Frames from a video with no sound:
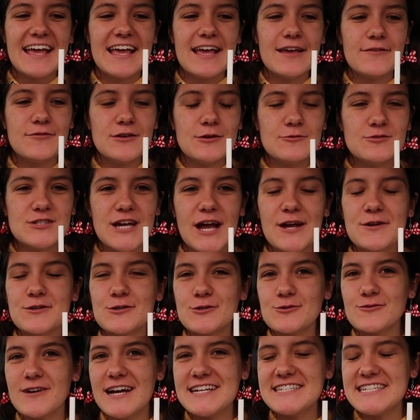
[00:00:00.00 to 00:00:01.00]
If you don't
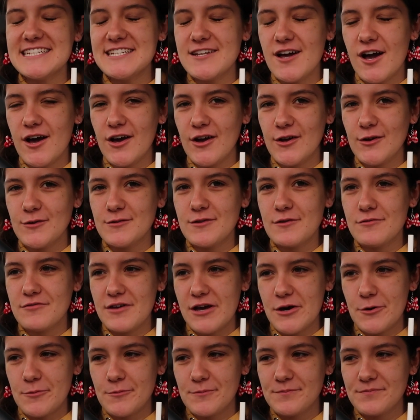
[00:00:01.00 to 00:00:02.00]
already know the
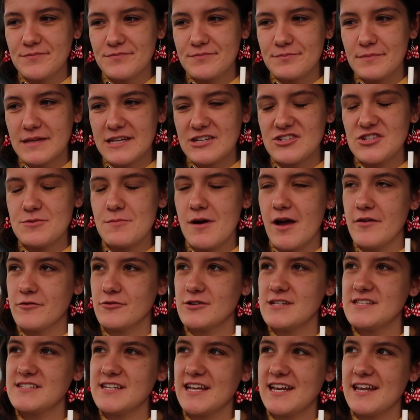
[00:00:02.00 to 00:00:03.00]
film, because you might have
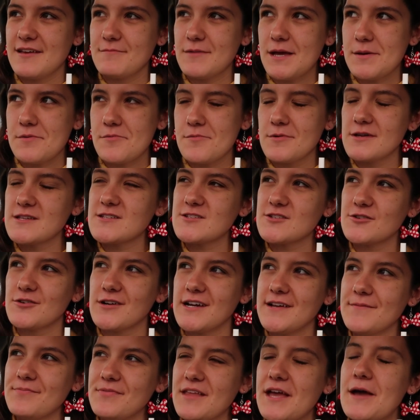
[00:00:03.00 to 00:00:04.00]
already seen it maybe in my
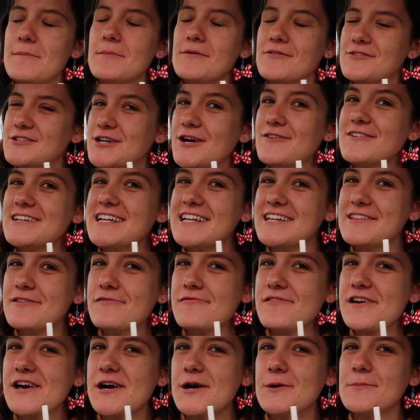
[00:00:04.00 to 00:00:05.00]
story. But if you don't already know the
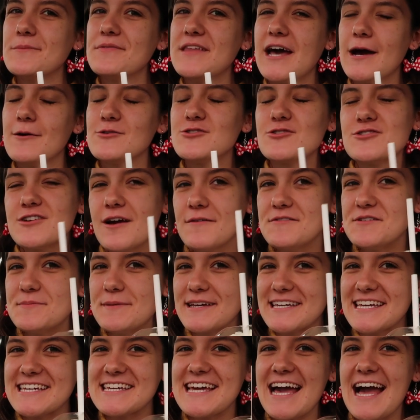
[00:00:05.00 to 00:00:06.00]
film, now is your time to
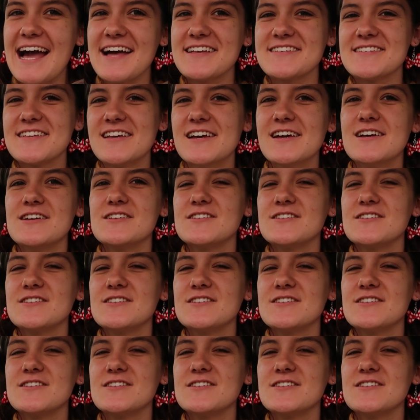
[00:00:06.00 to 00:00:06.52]
make a guess.